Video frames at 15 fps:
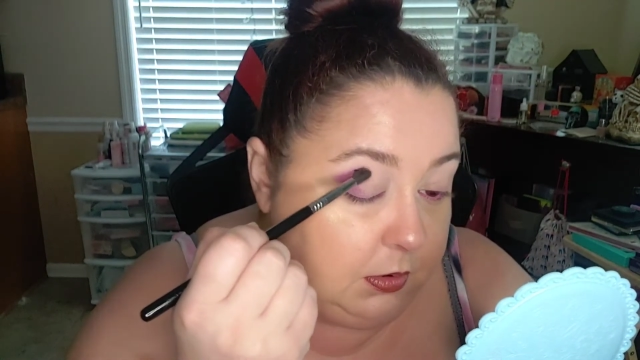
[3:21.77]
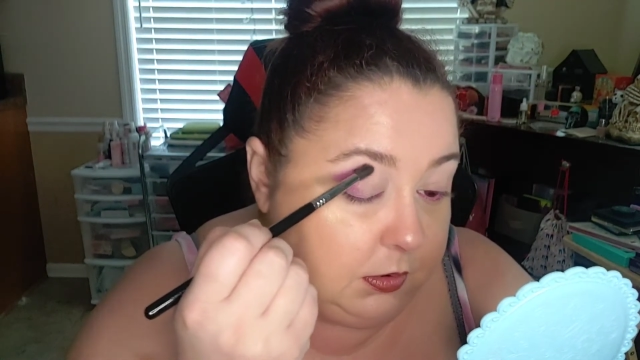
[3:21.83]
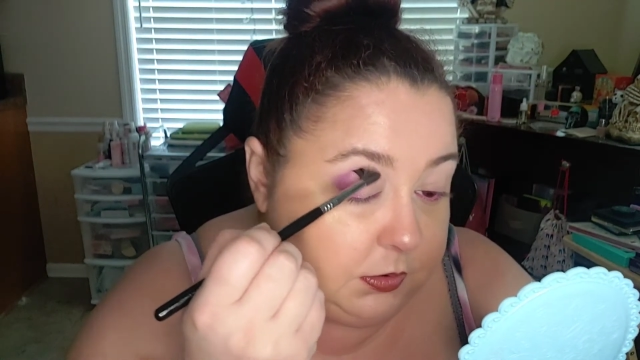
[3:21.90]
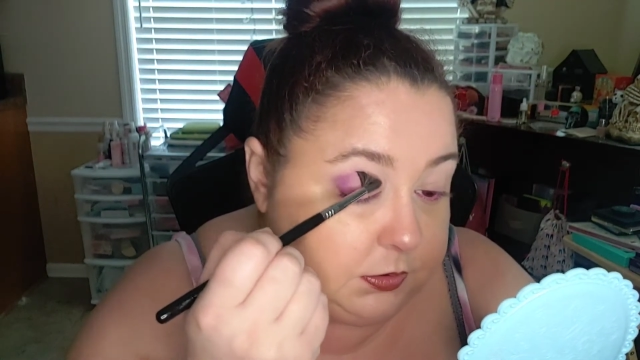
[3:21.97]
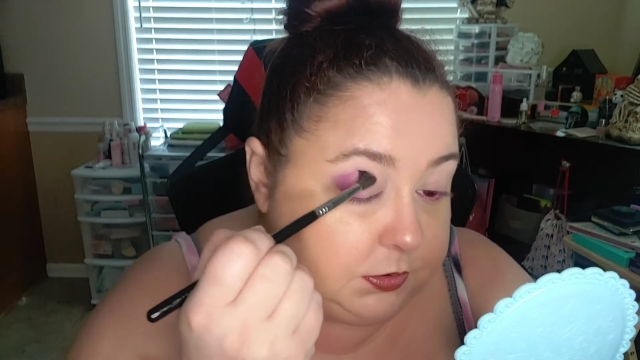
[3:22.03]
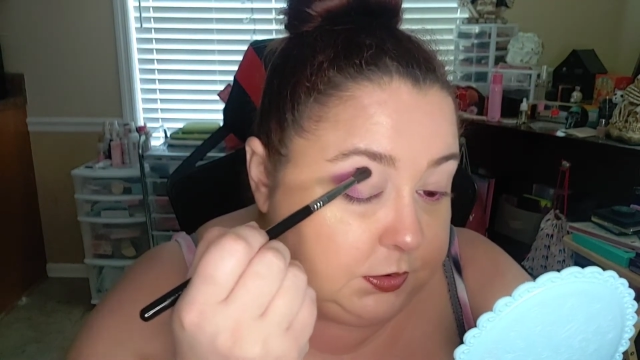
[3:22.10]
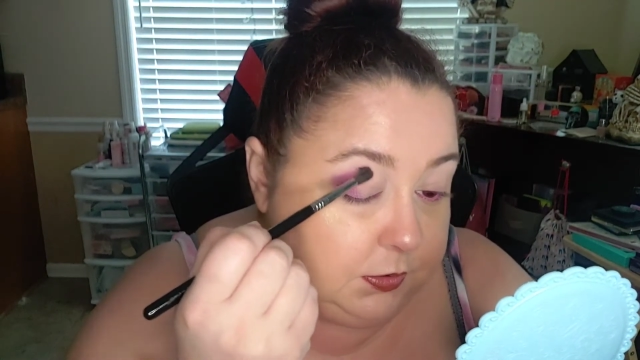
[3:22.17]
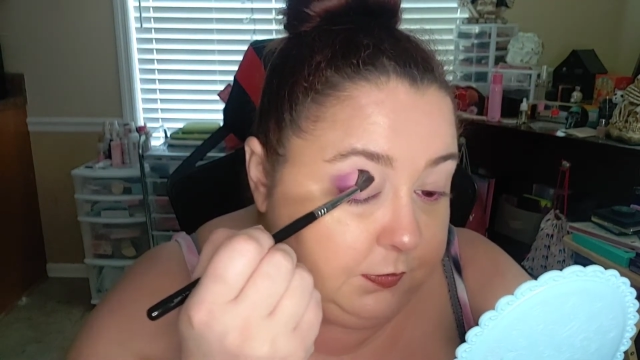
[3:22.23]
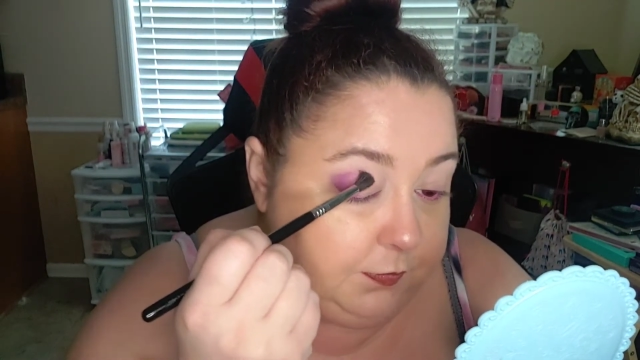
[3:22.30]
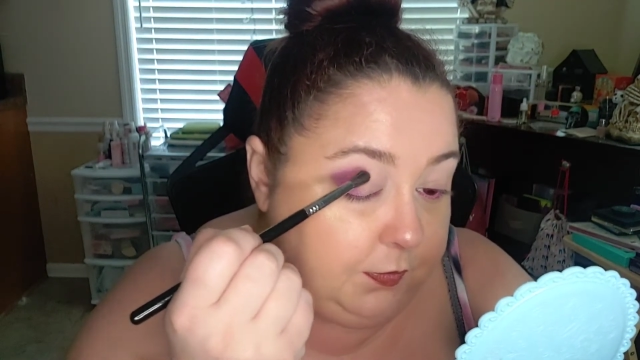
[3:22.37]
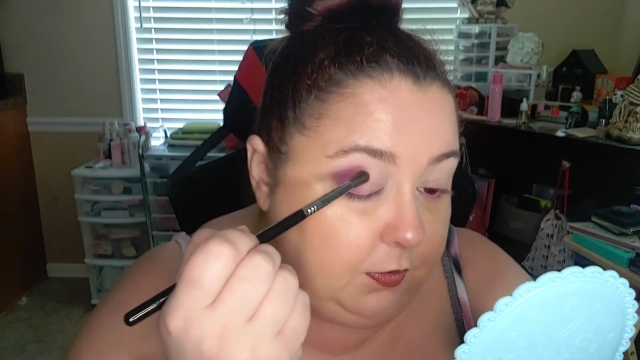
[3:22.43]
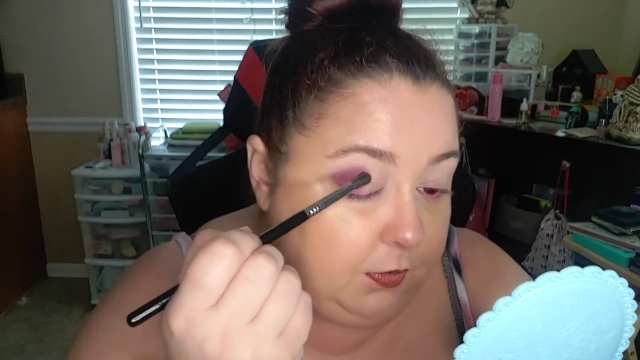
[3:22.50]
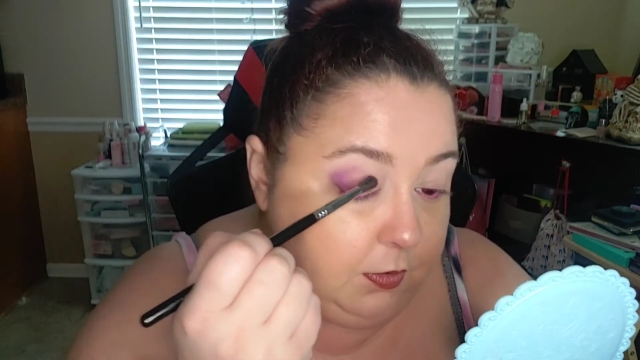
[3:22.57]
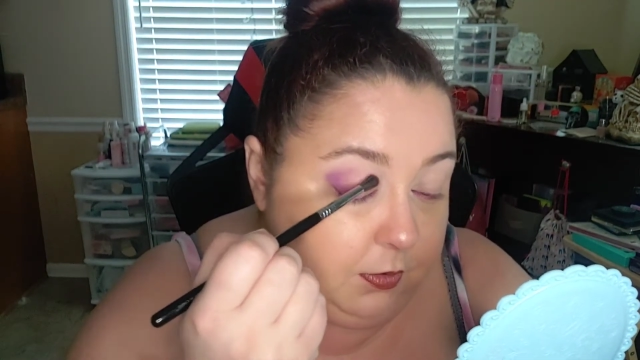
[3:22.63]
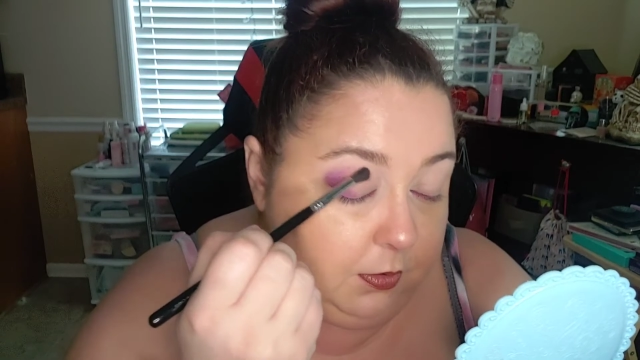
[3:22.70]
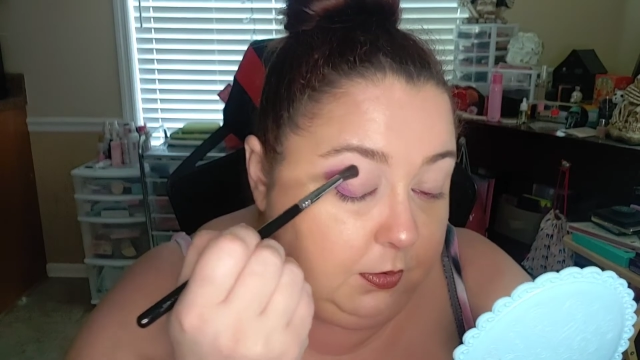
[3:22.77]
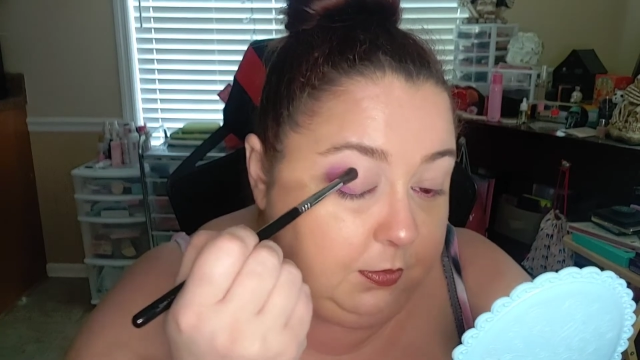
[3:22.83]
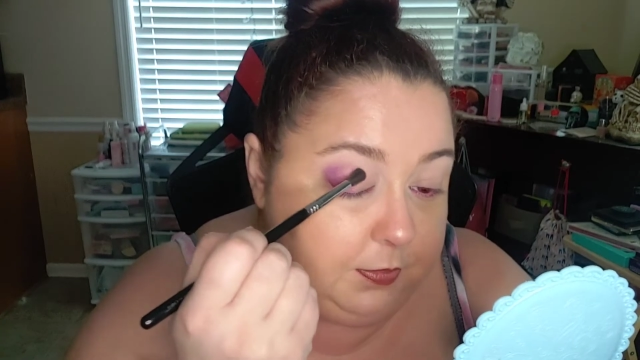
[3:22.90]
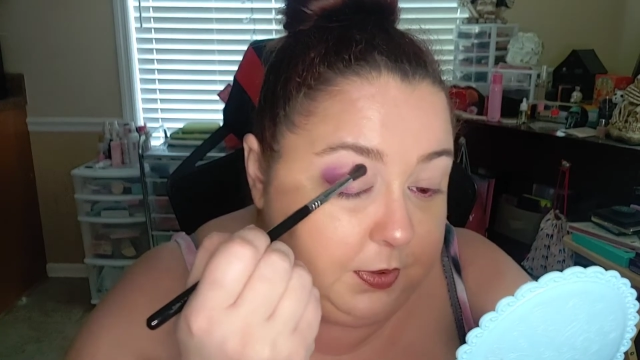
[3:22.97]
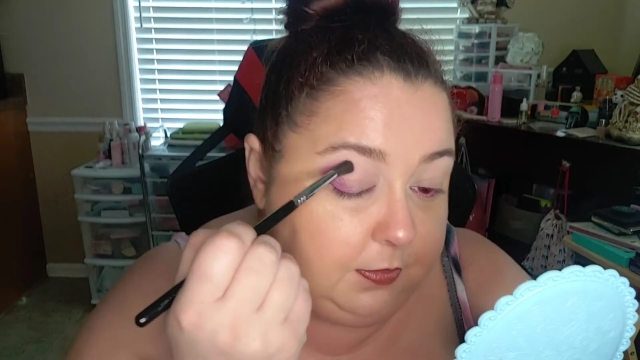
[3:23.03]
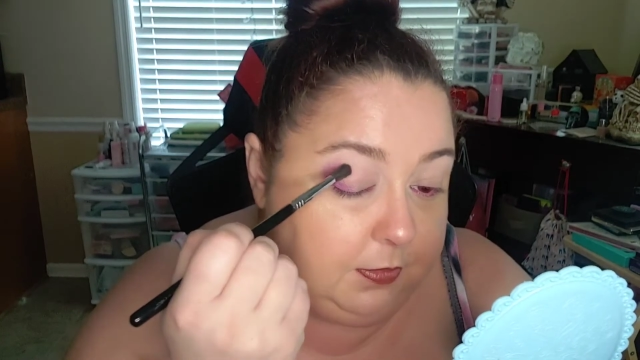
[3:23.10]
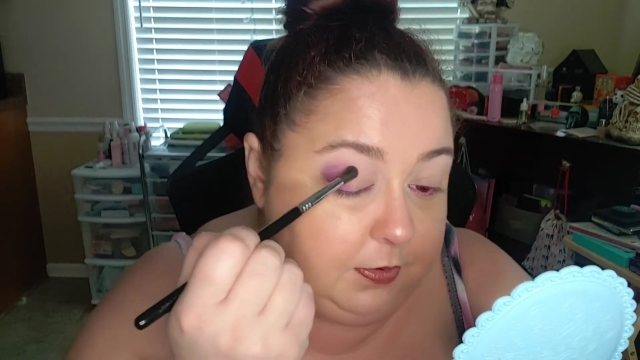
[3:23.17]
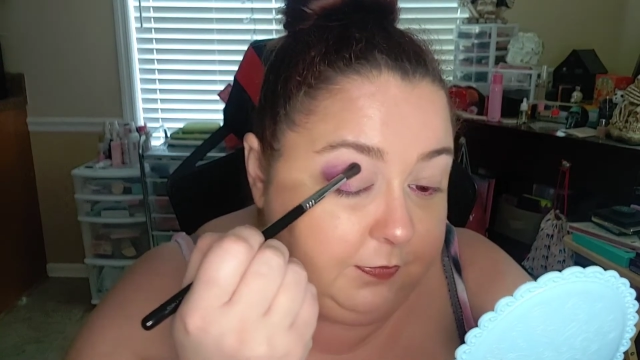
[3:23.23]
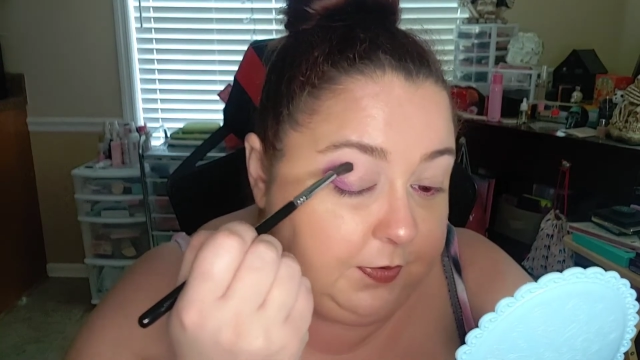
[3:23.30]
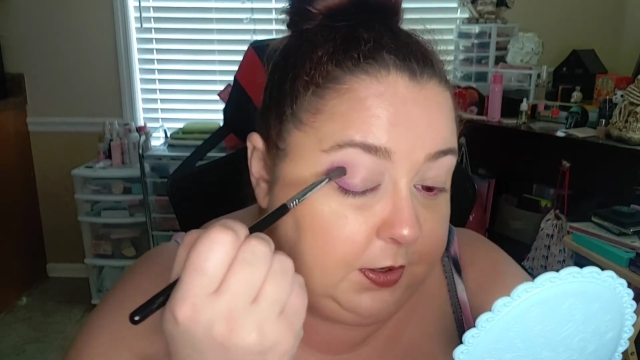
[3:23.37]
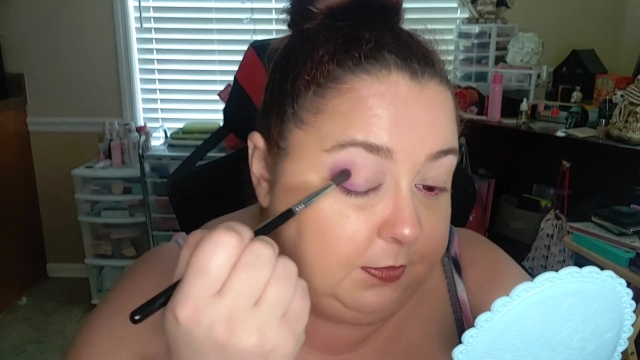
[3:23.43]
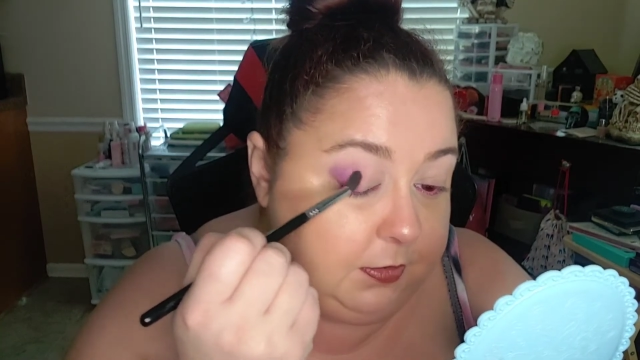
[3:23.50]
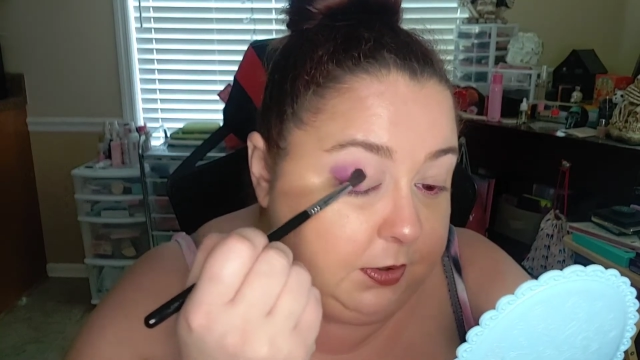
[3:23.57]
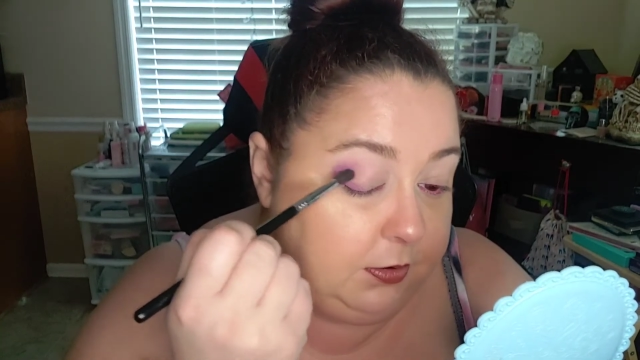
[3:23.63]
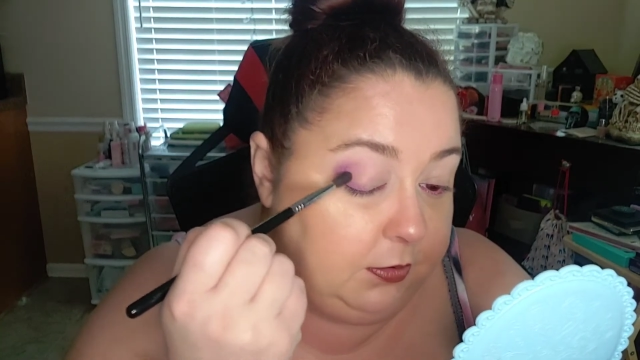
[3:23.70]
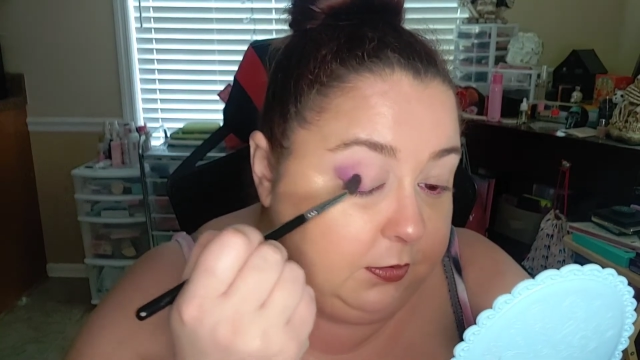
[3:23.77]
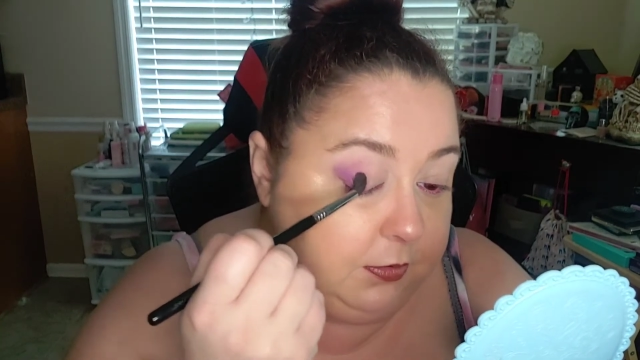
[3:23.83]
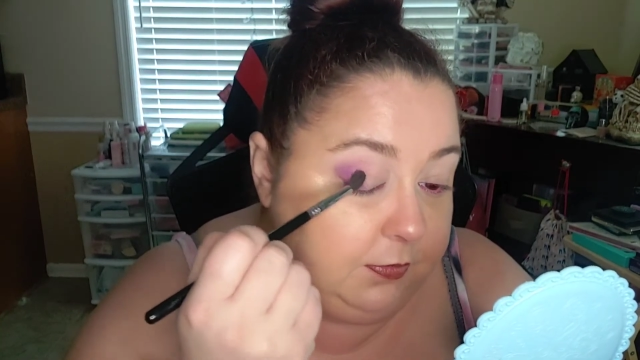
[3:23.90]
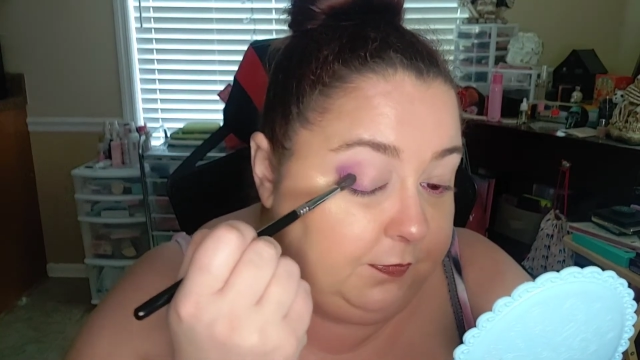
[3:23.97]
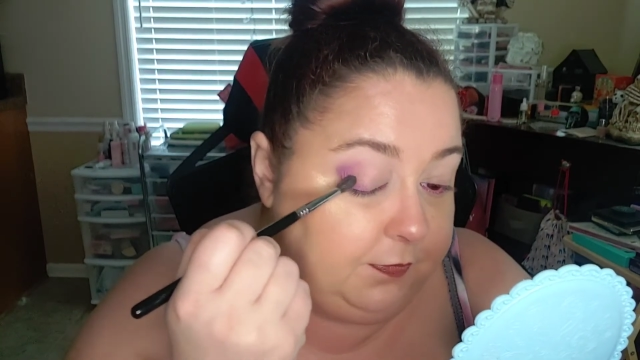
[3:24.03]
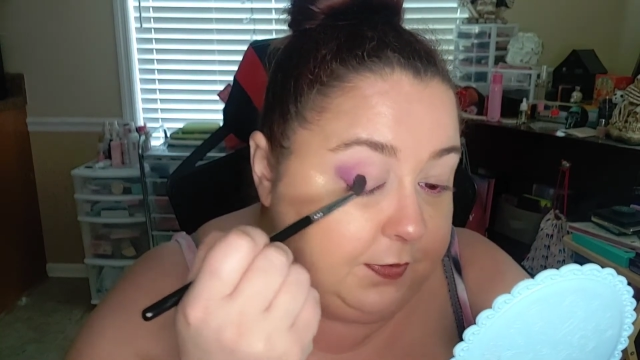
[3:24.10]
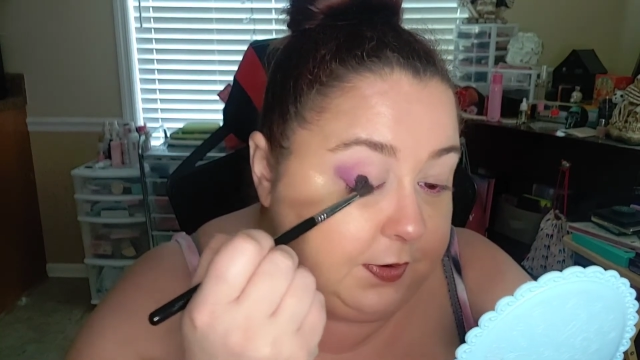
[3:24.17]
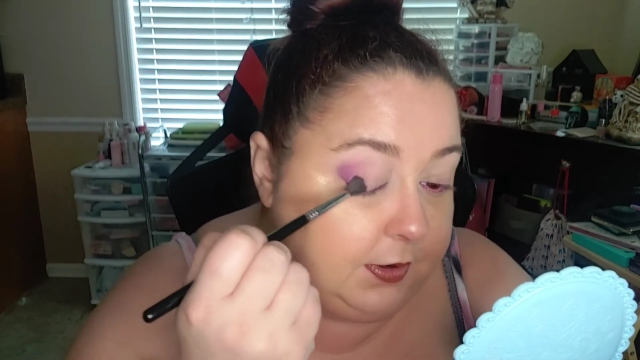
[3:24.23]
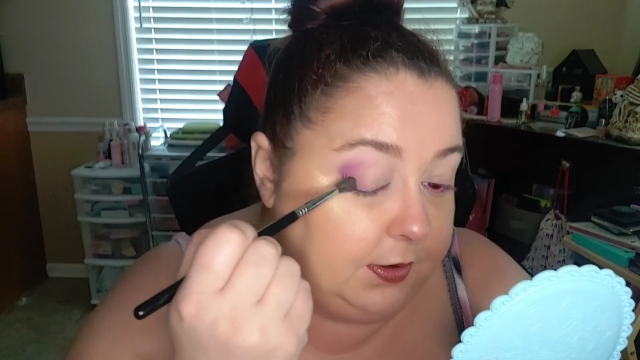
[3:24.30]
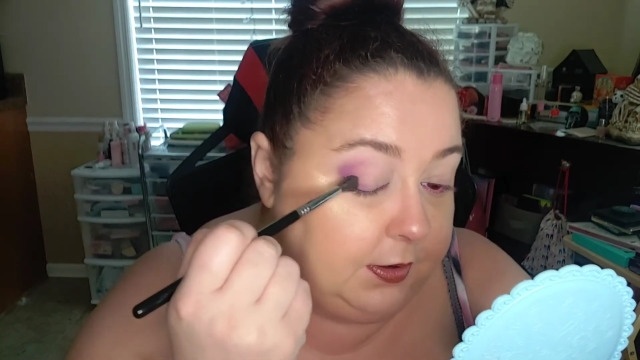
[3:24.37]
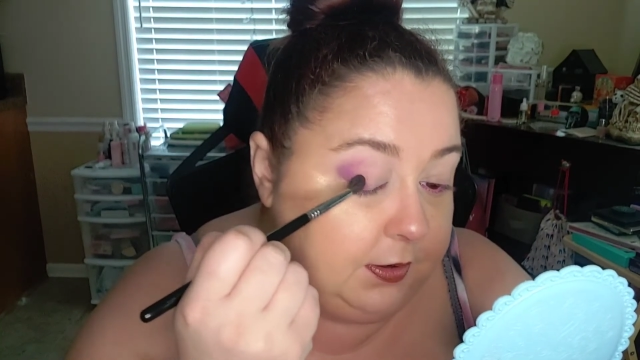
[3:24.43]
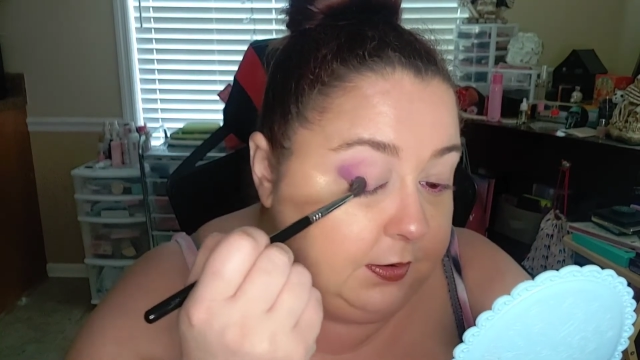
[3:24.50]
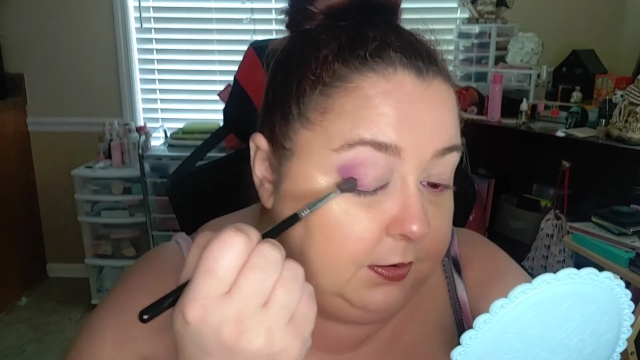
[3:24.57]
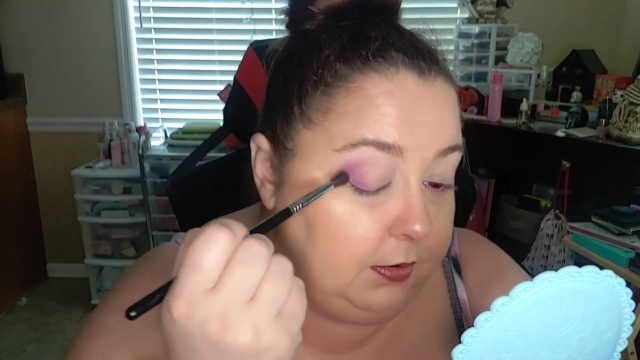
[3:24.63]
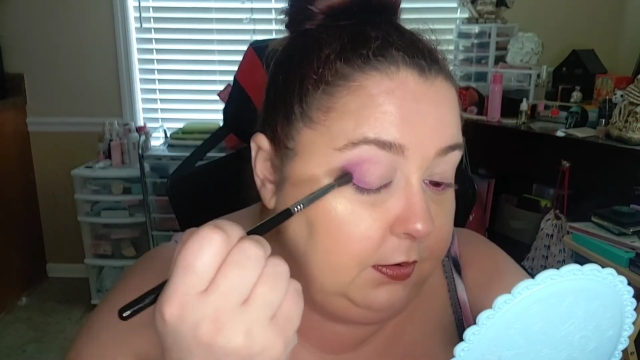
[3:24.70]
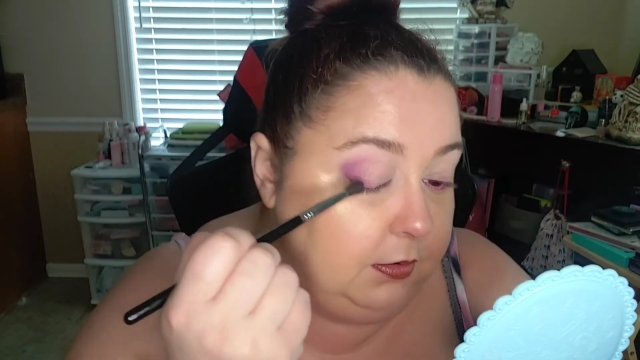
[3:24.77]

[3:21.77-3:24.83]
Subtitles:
So far, me and my family are doing fine.